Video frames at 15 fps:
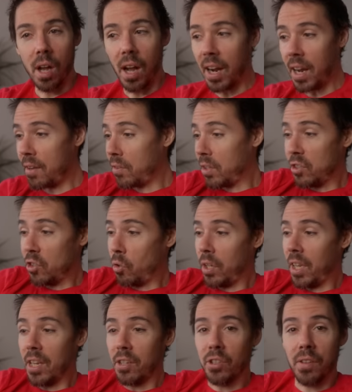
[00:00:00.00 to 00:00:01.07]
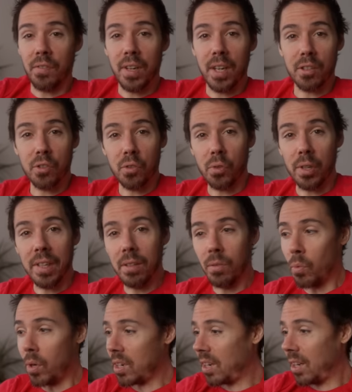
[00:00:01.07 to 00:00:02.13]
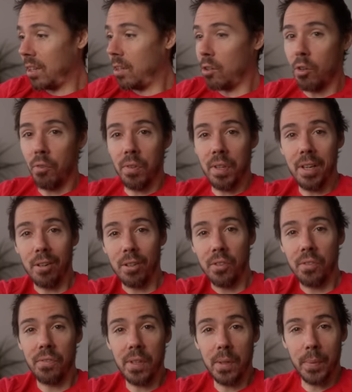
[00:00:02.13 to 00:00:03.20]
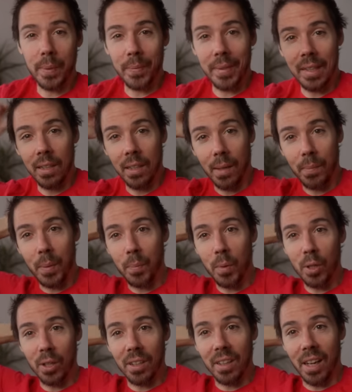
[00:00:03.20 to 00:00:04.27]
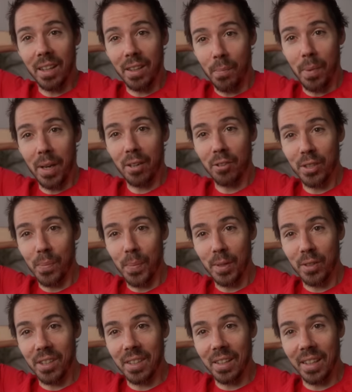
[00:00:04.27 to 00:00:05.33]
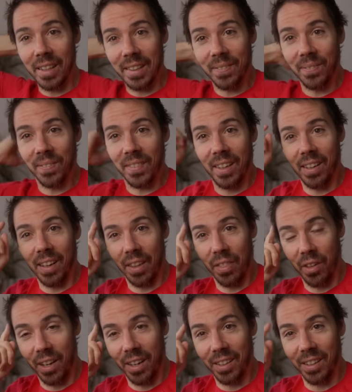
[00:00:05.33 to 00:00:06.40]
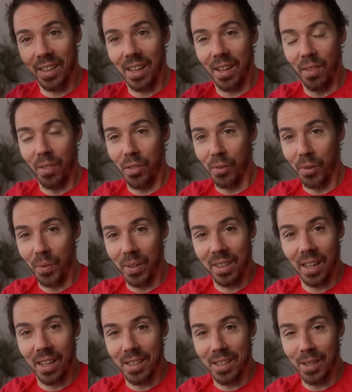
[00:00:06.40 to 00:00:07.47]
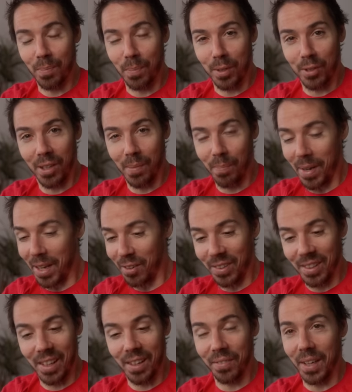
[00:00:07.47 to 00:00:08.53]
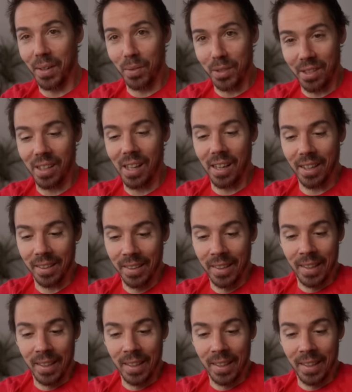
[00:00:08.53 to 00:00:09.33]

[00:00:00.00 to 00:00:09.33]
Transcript: I have a Sony a7S III. Why did I look over there? It's filming me. I'm a moron, and the battery's about to die uh, I thought I could get through with 19% battery life. That was a lie.